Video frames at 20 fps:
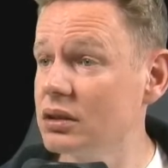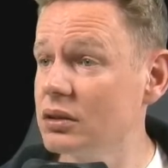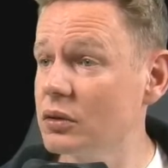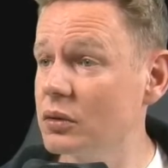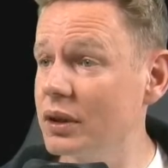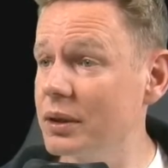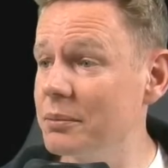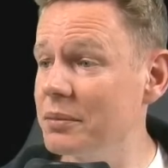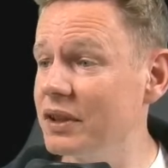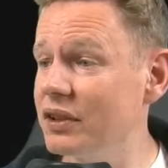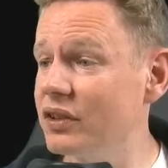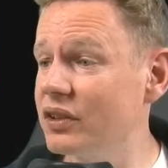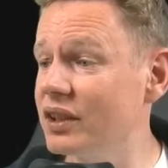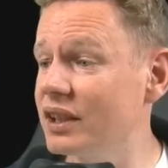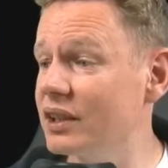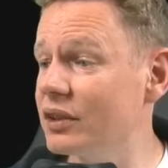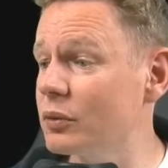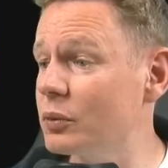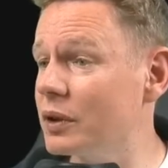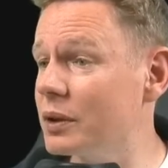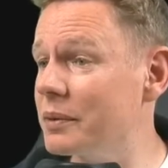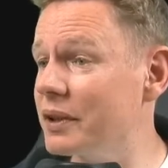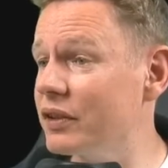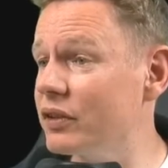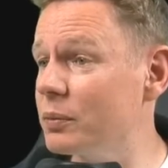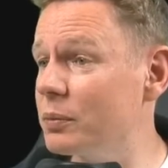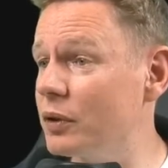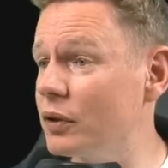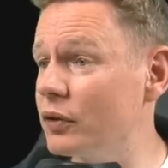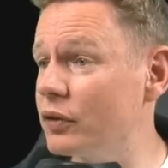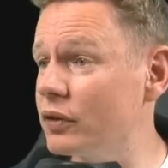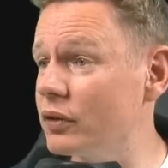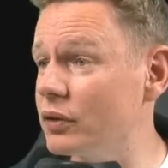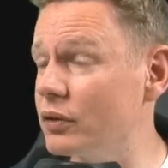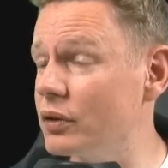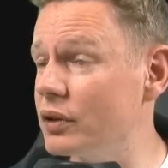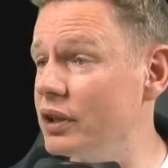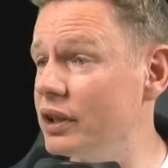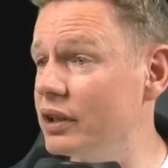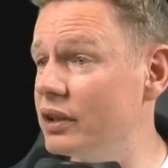b6. What am I supposed to
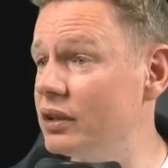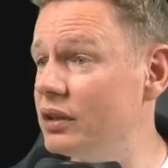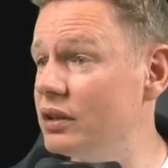do here?